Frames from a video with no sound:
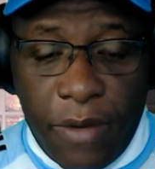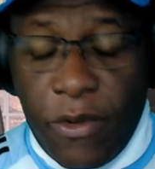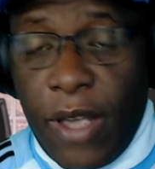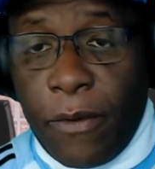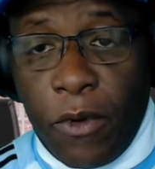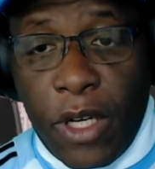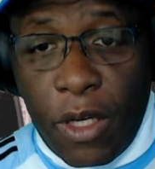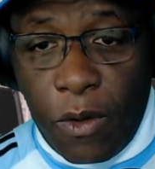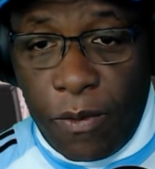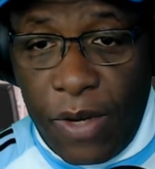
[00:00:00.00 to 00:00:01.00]
And if you have no
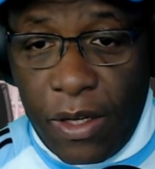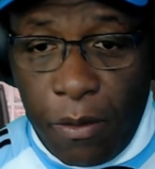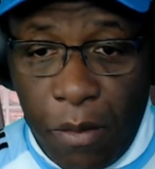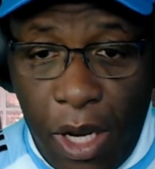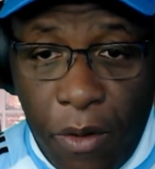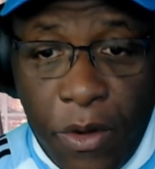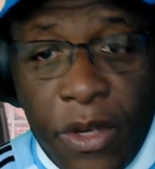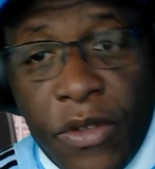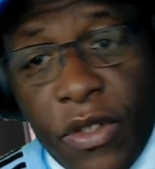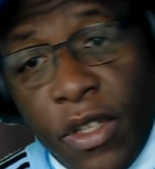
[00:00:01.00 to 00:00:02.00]
idea what phantom
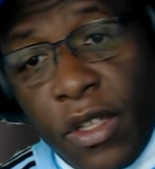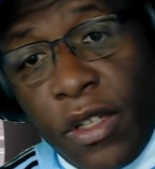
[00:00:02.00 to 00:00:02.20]
power is,